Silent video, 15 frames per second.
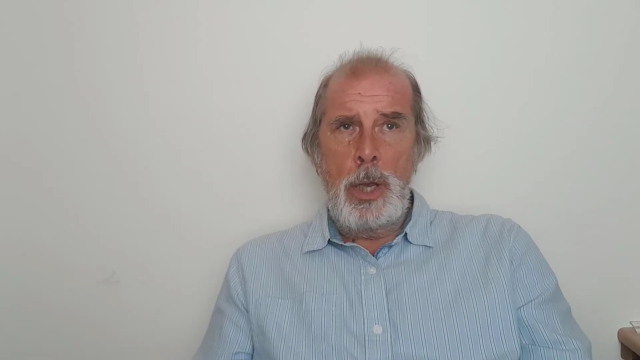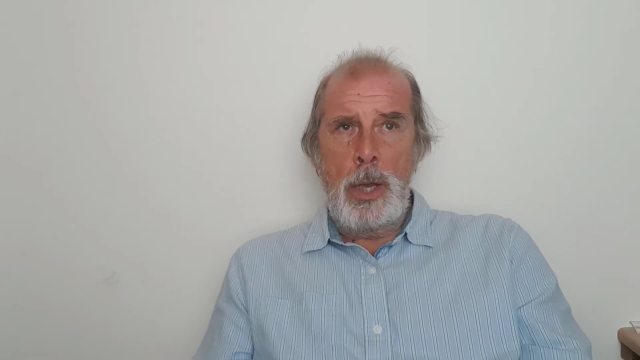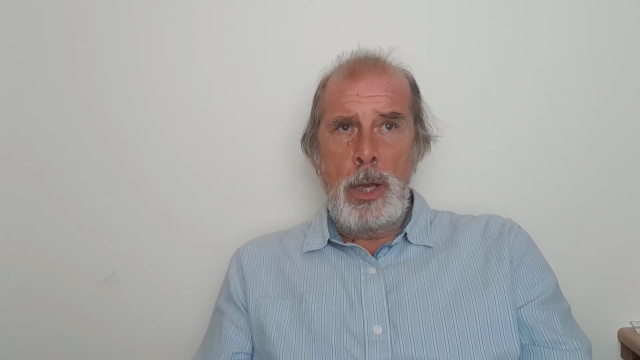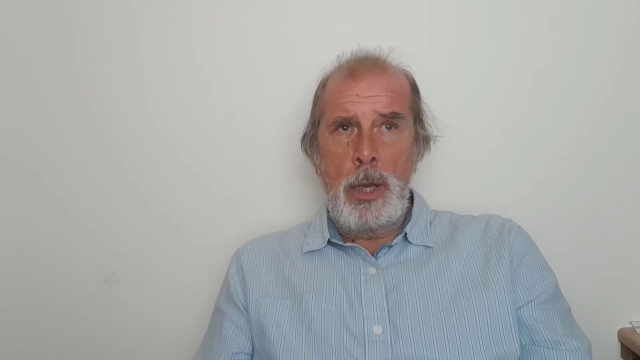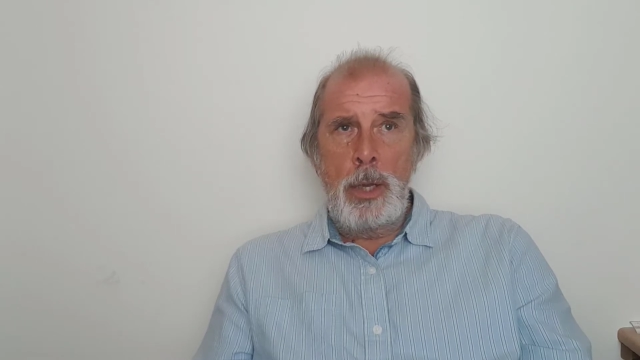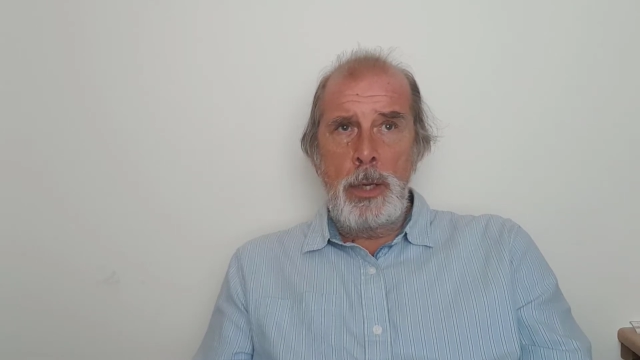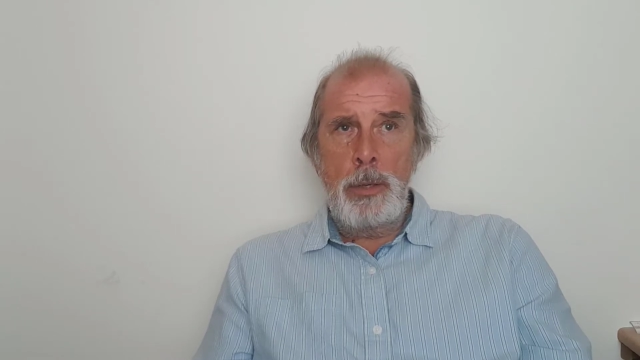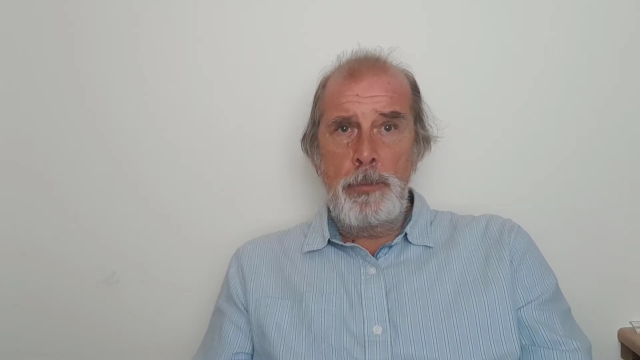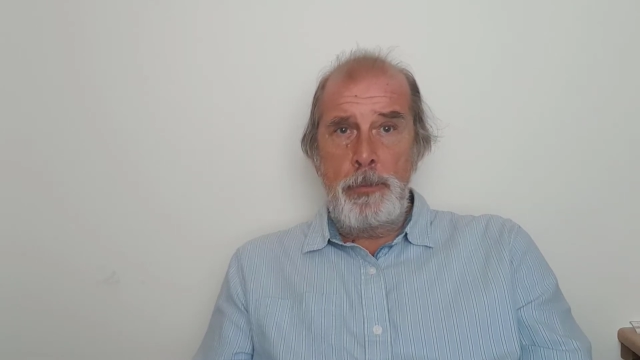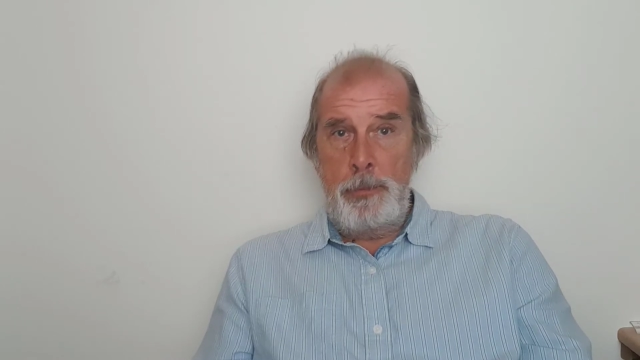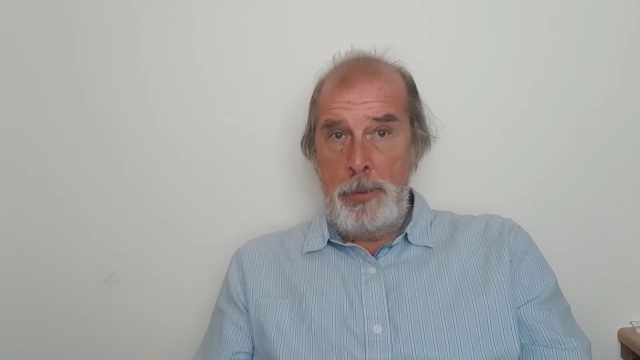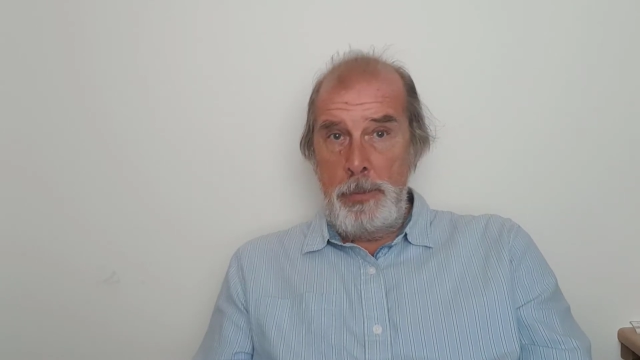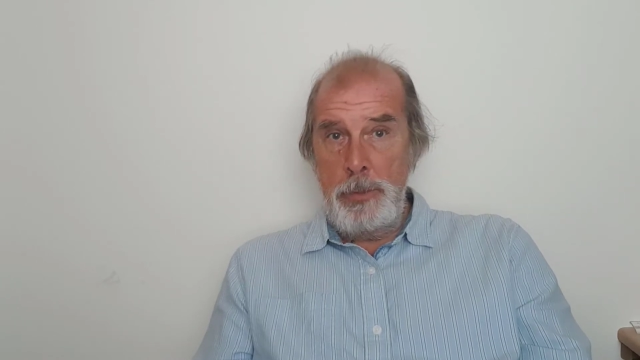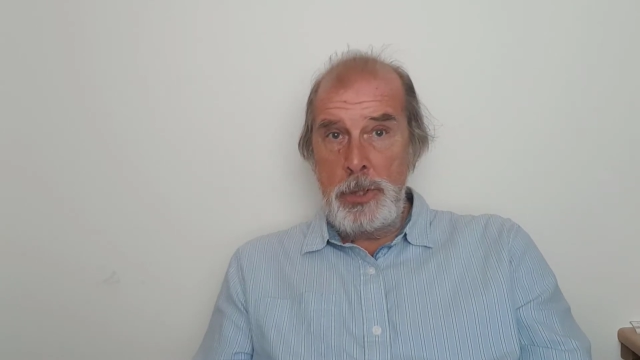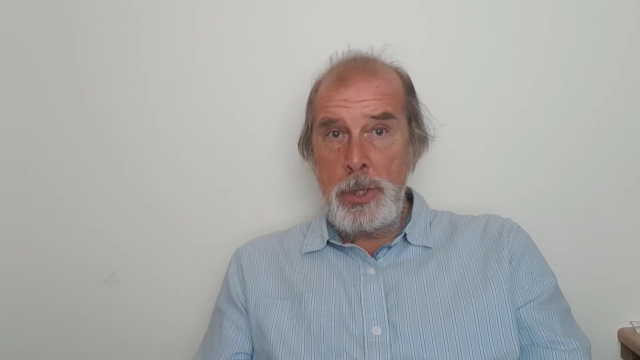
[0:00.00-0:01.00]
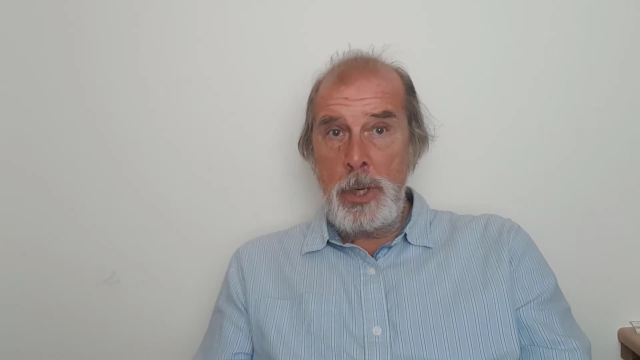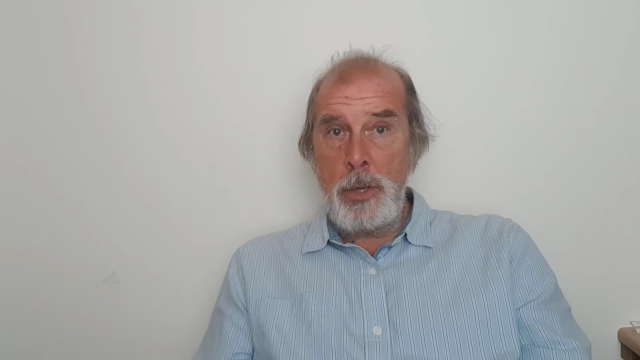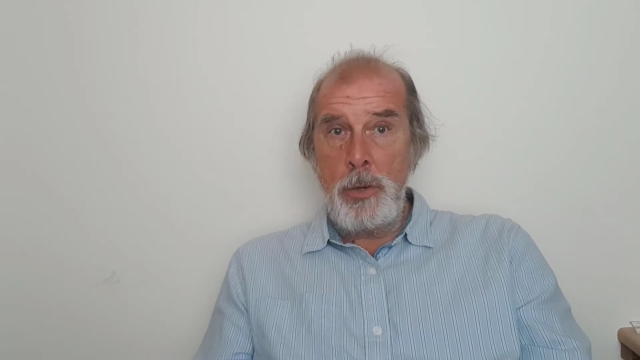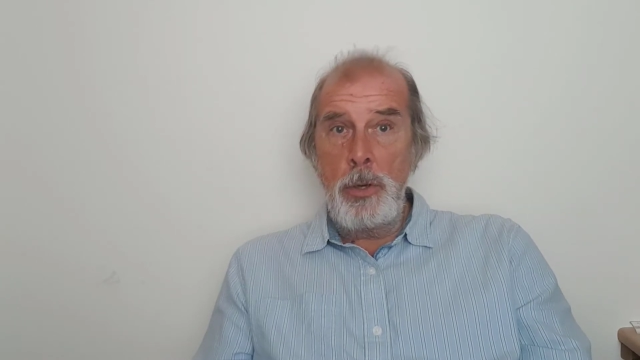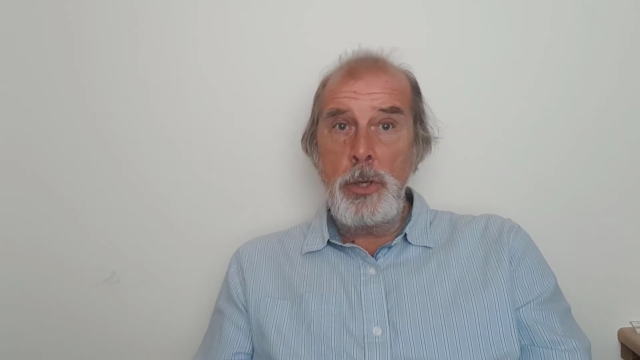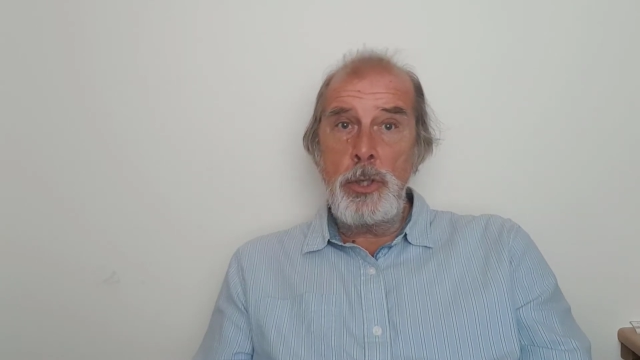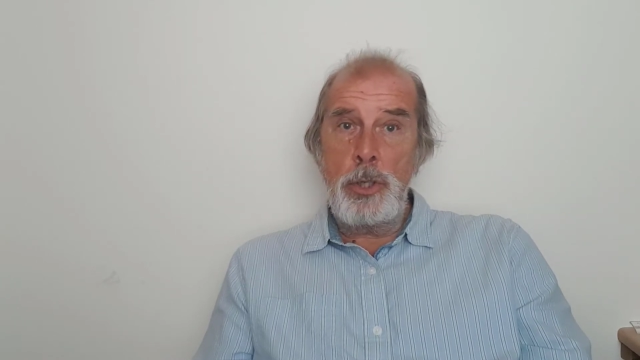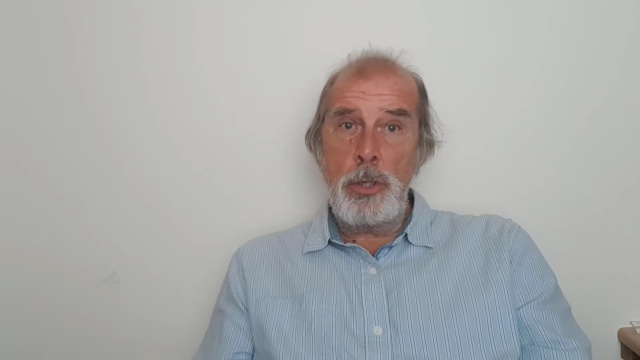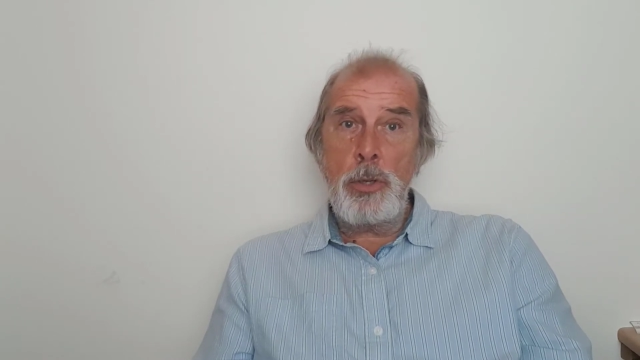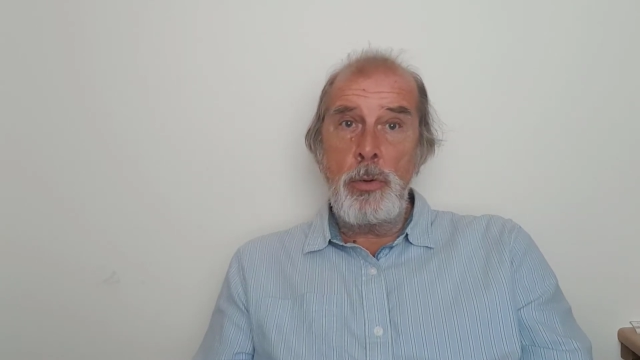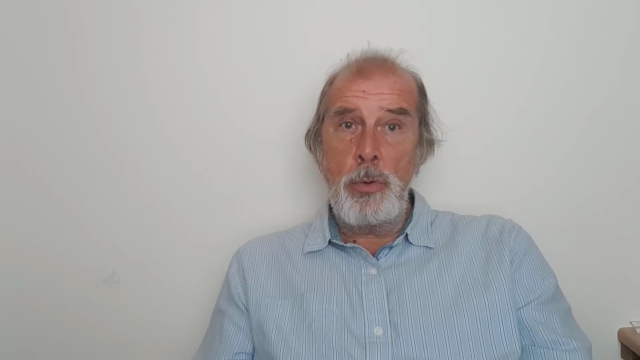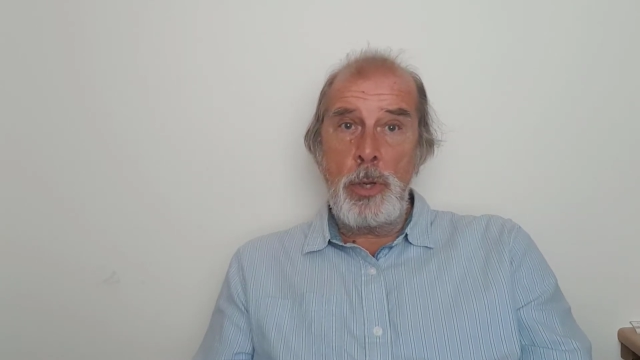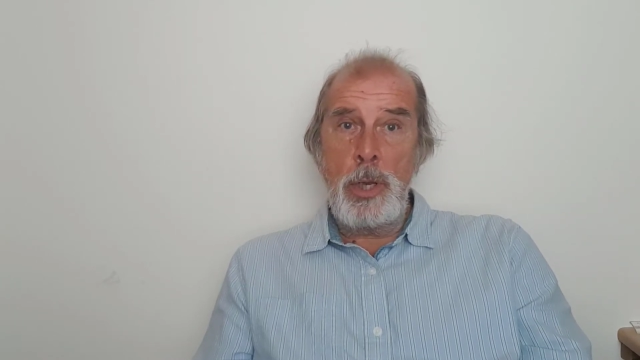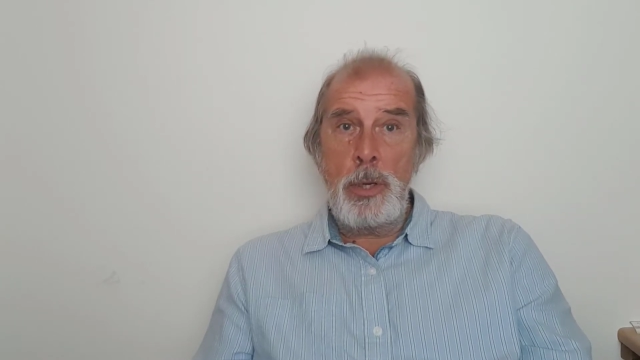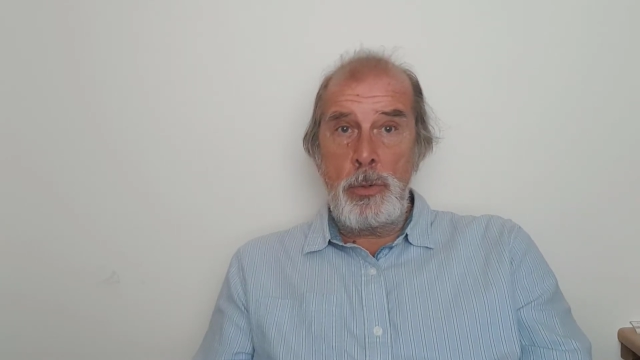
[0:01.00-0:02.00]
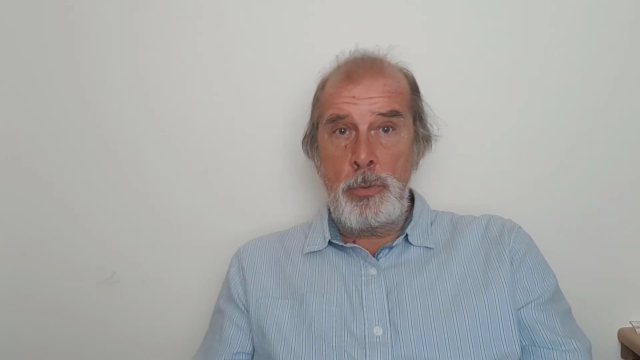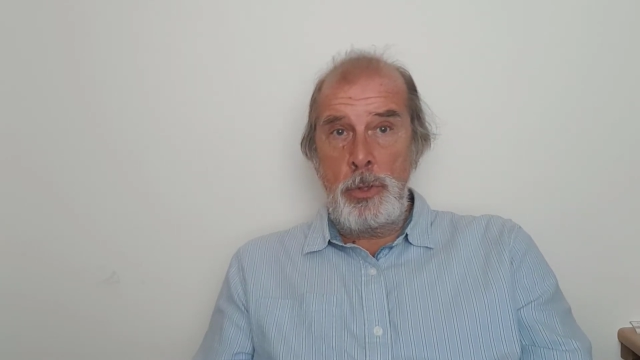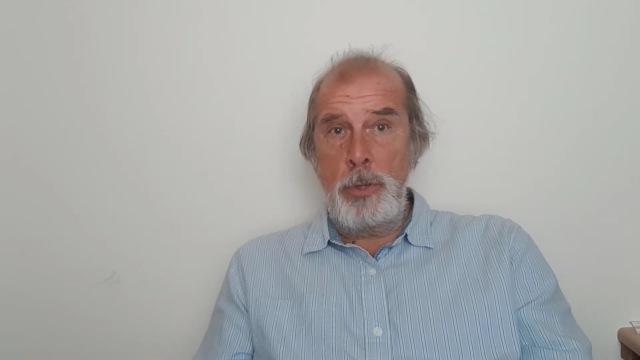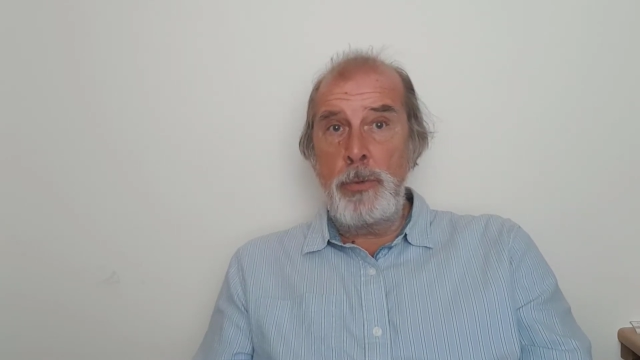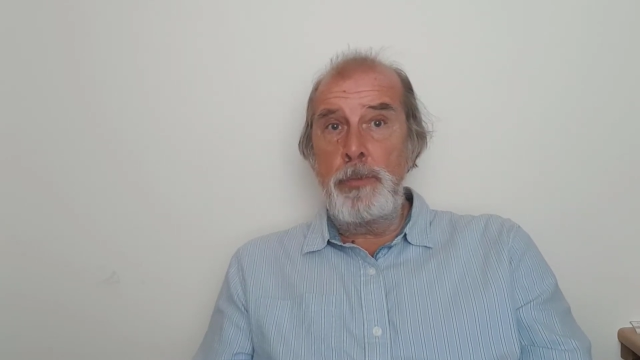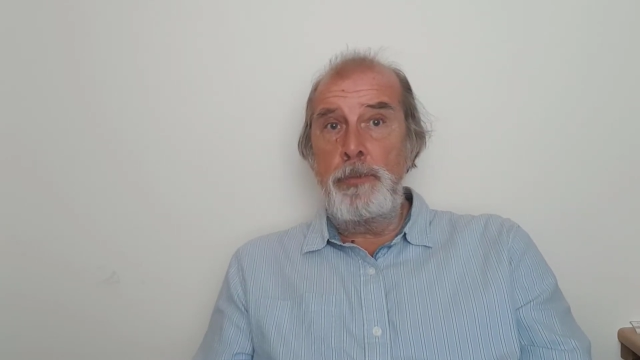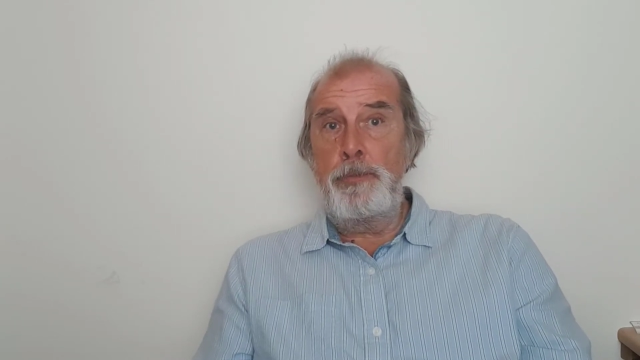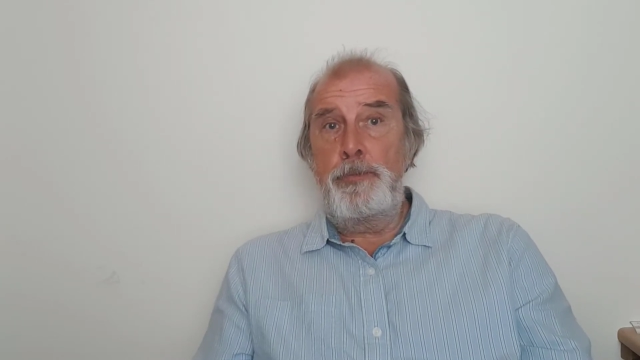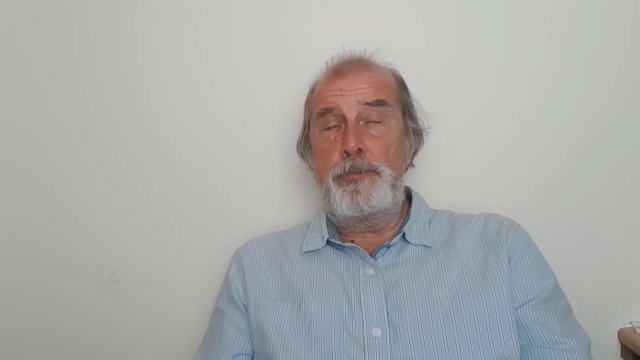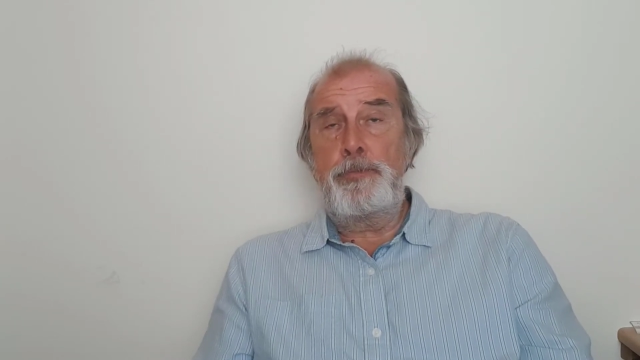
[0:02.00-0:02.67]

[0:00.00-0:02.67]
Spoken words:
a famous psychologist called Carl Jung.